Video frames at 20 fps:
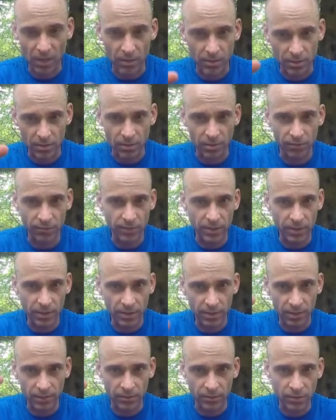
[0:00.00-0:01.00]

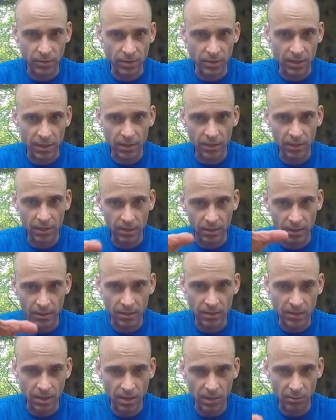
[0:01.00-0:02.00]
selfie stick,
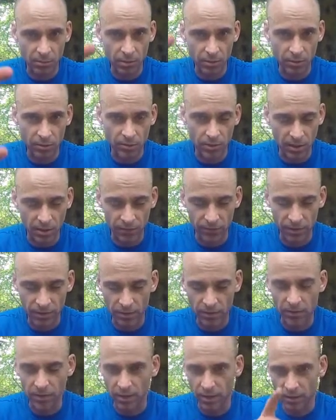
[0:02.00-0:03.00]
extendable selfie
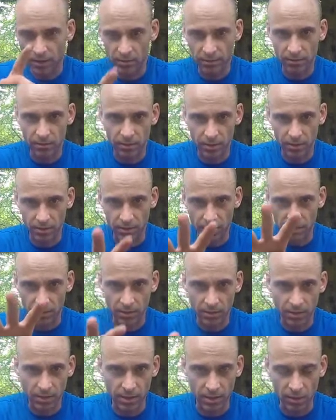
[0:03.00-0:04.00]
thing that
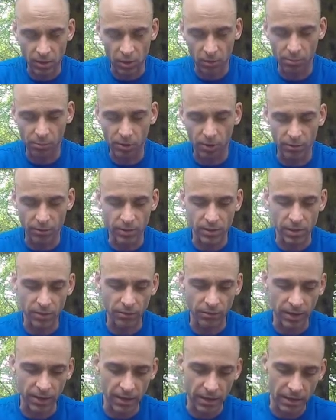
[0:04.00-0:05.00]
the GoPro is on
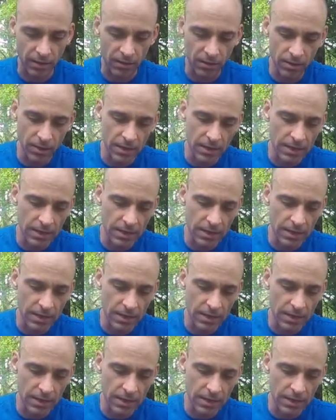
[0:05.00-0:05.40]
right now.